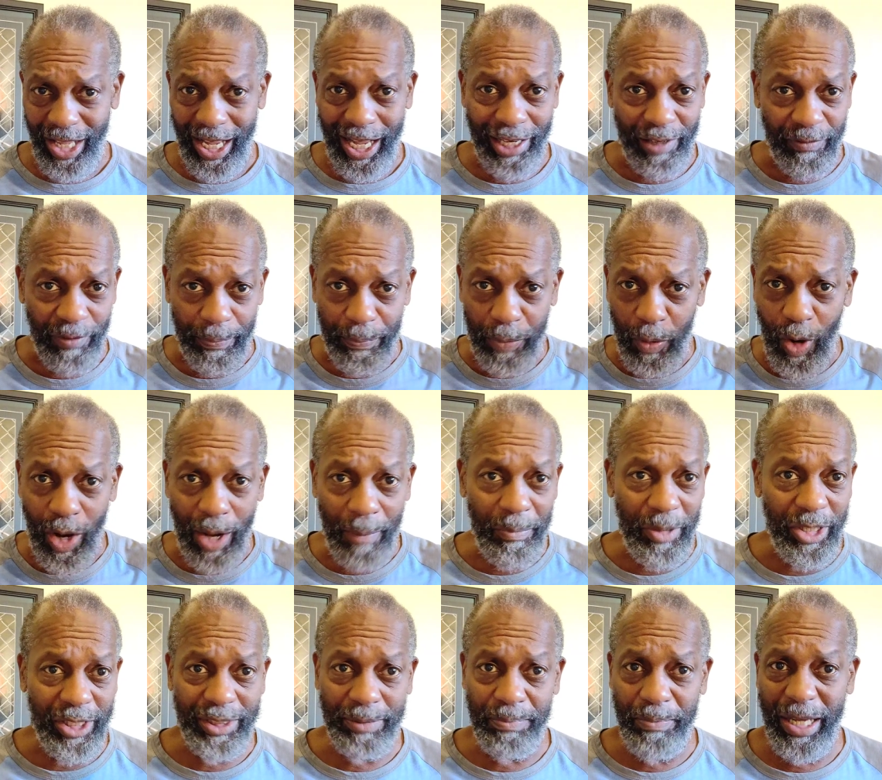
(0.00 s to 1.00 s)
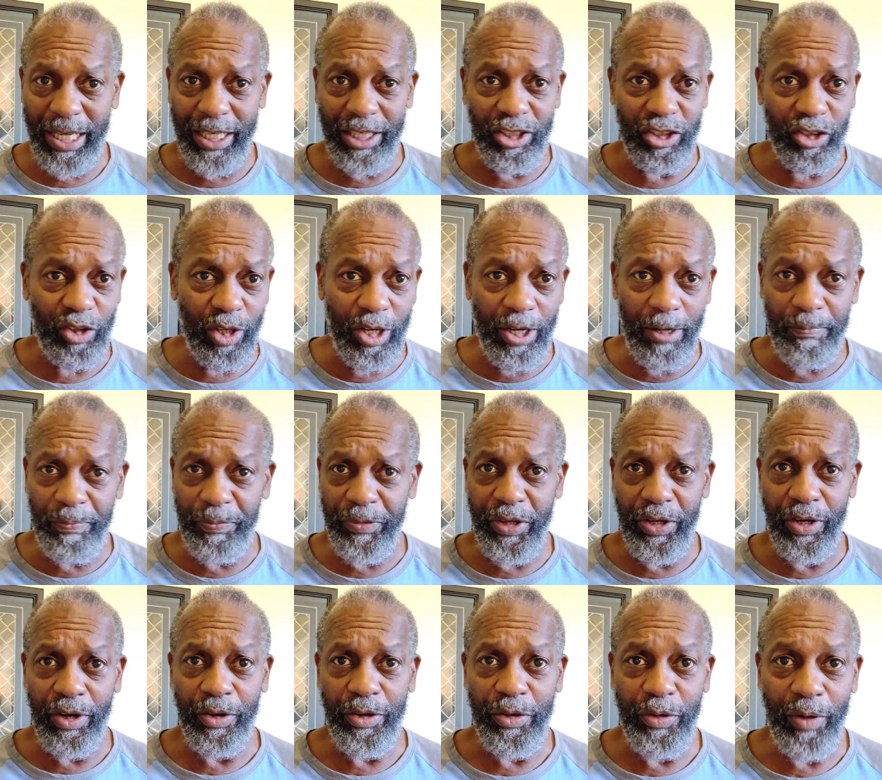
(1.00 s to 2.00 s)
out of apartments, making sure
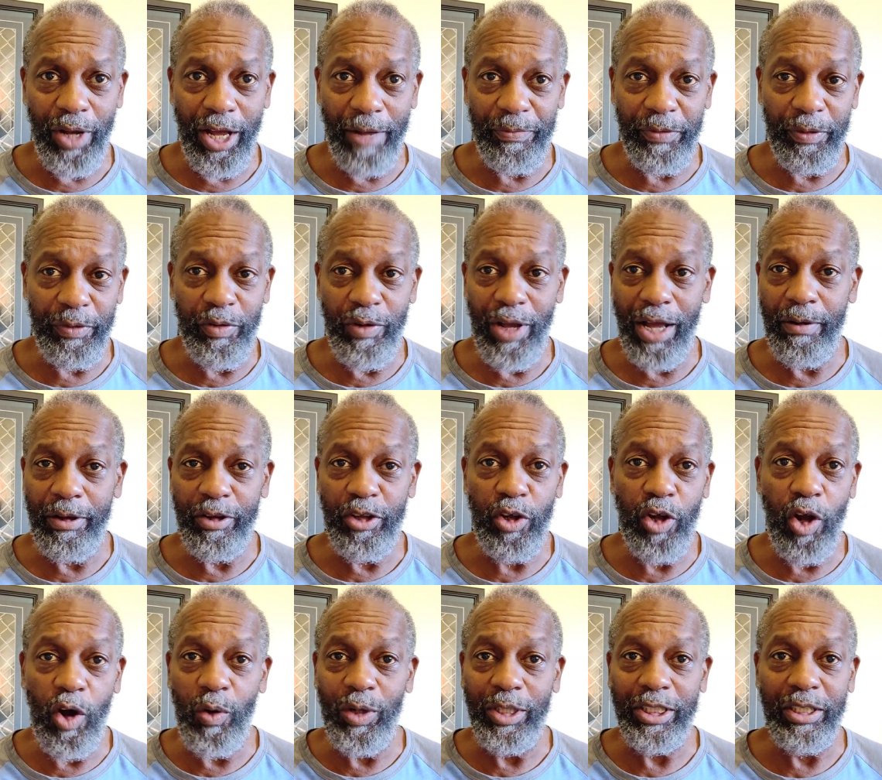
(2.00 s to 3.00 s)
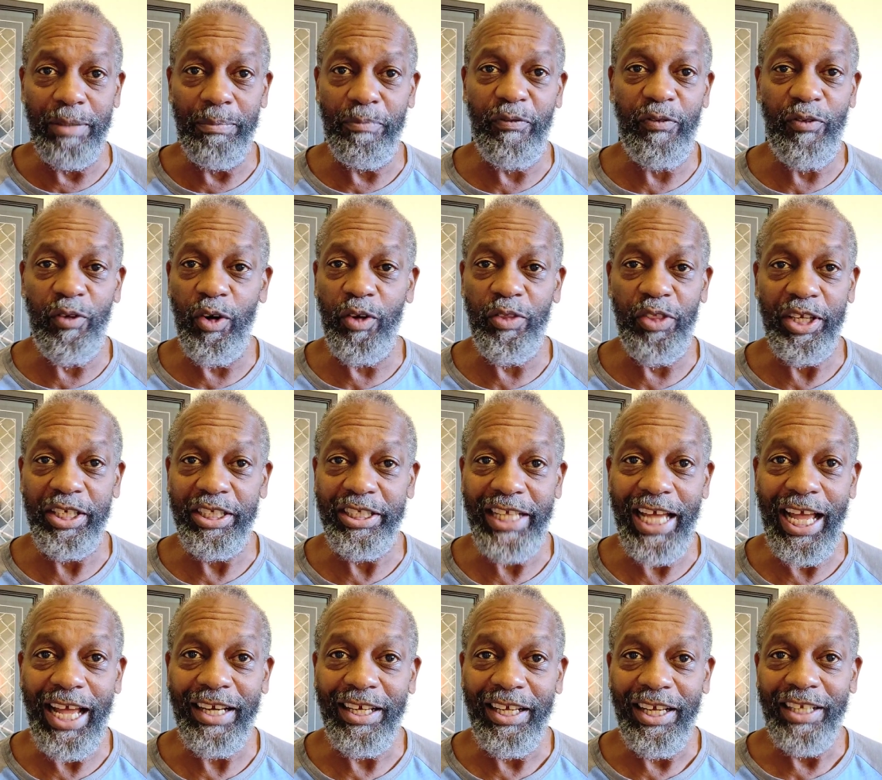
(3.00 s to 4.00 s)
you know you have to you have you go into further
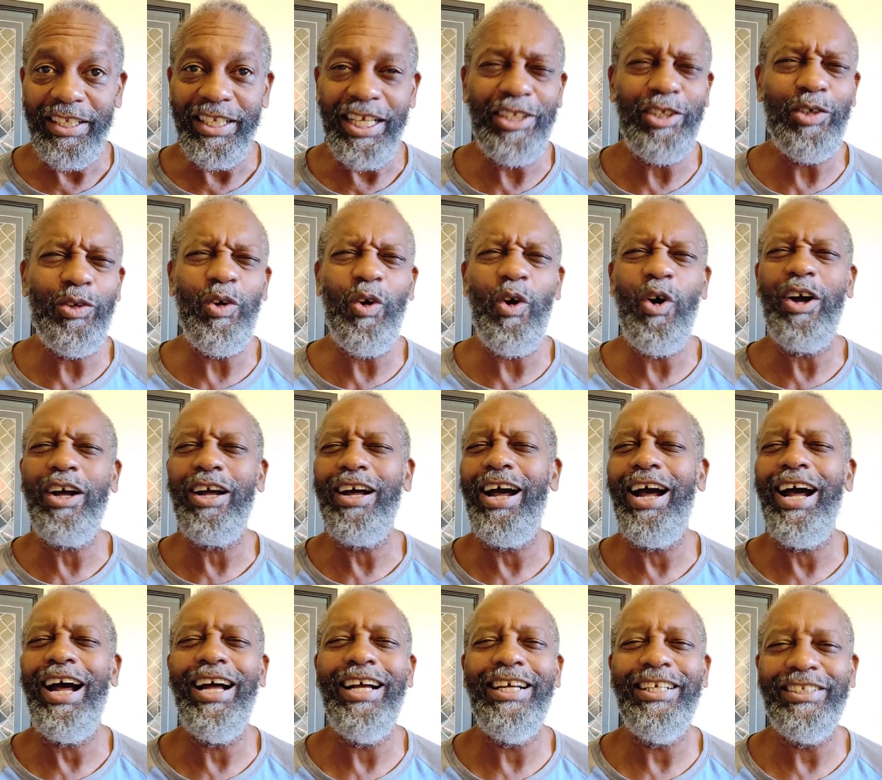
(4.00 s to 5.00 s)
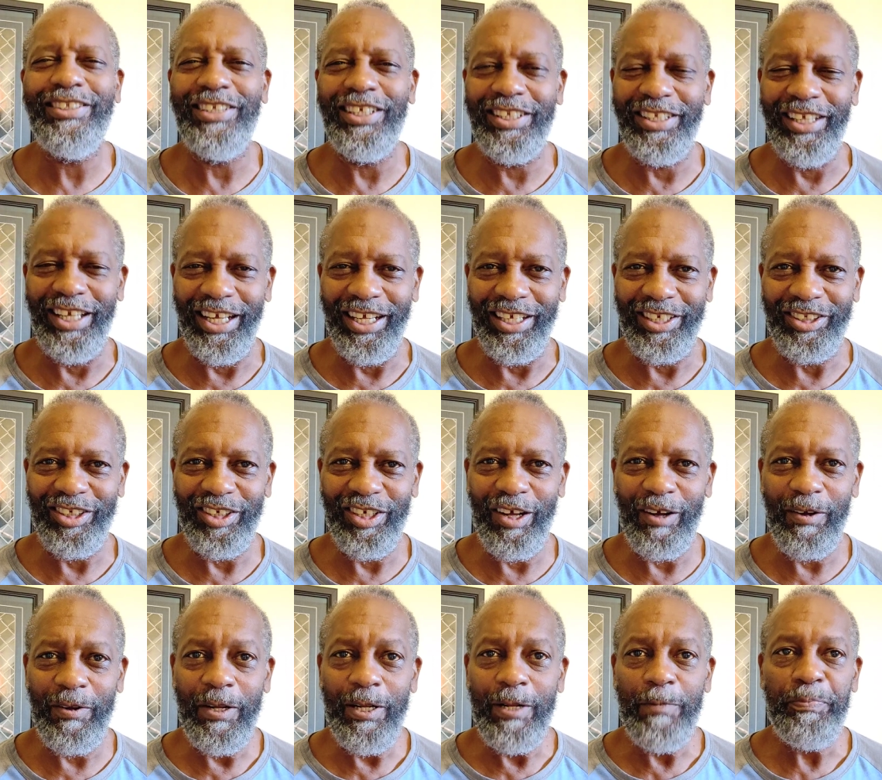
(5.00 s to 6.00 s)
debt. They're doing all kinds of things, you
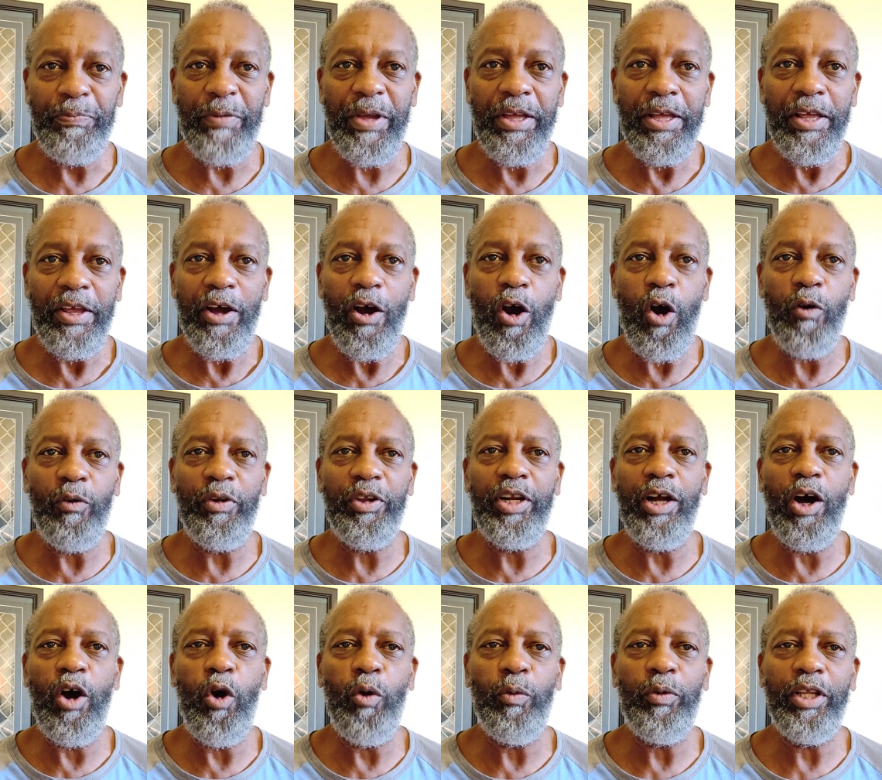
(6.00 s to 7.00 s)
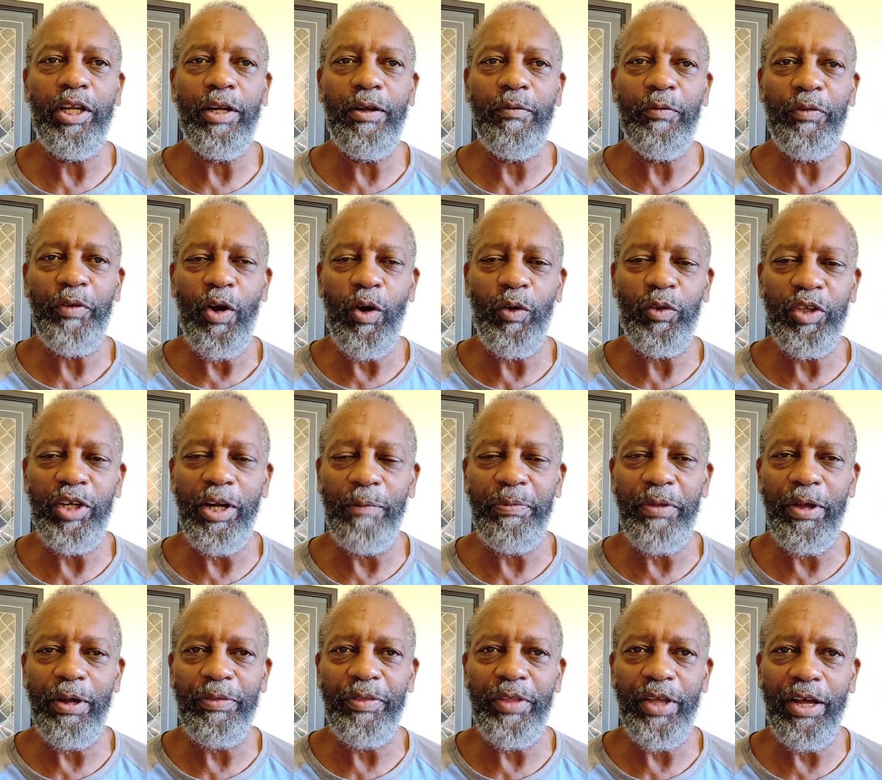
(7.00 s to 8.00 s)
know. They're holding up, holding,
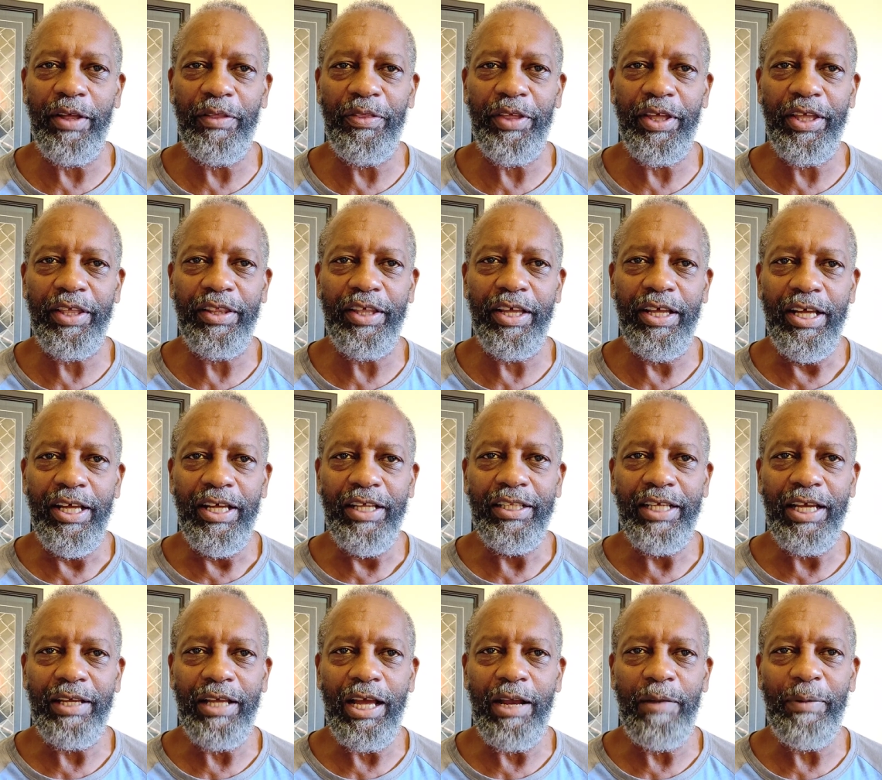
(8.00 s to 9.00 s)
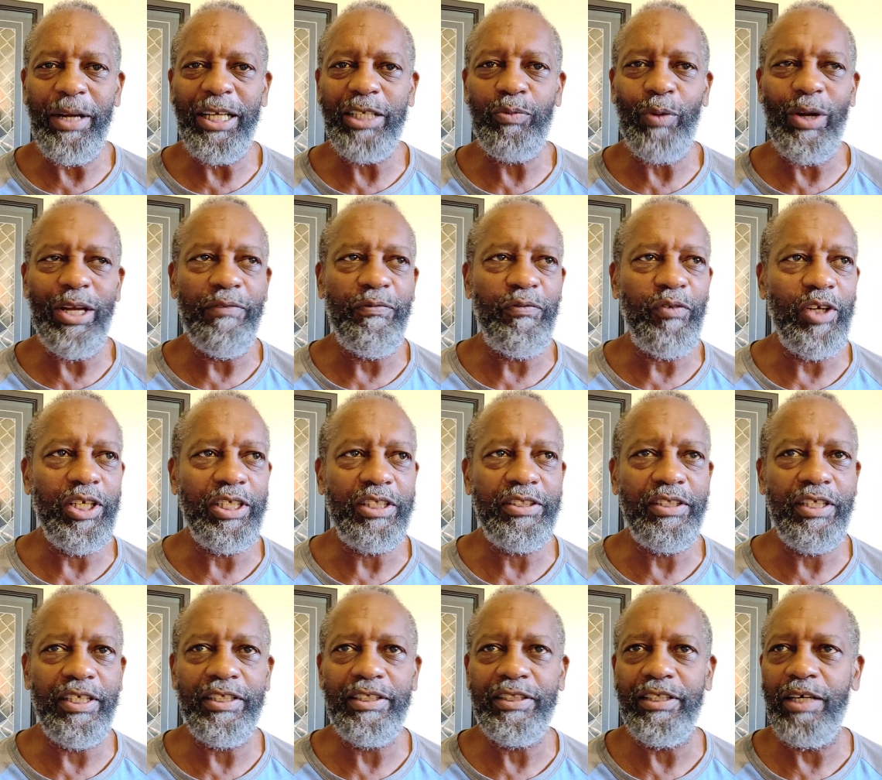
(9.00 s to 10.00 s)
holding up their, the they, everybody's waiting for
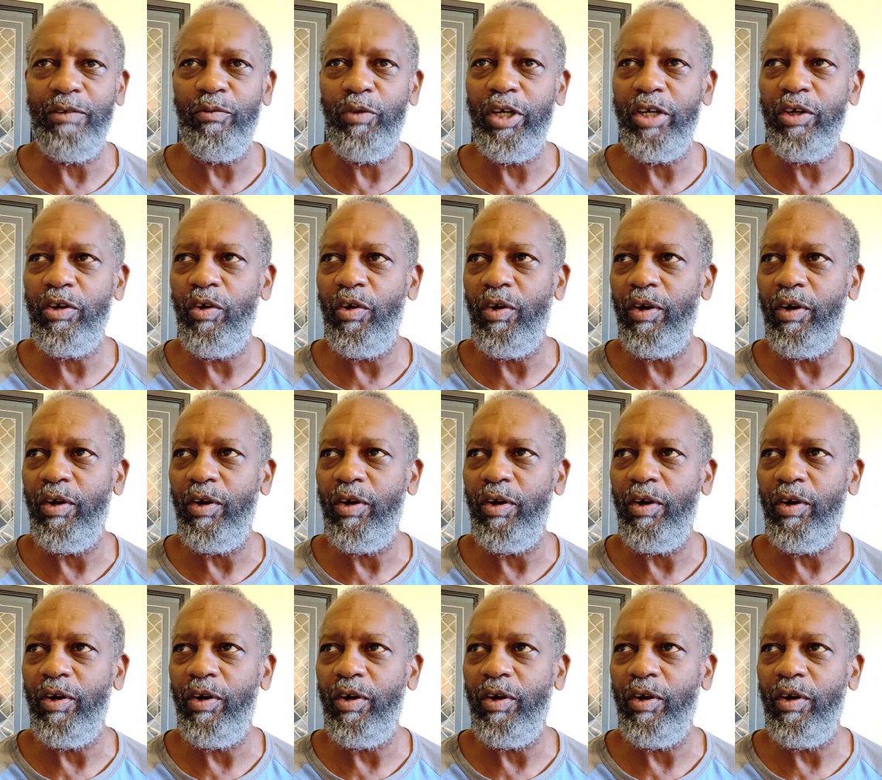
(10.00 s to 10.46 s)
this this uh, what do you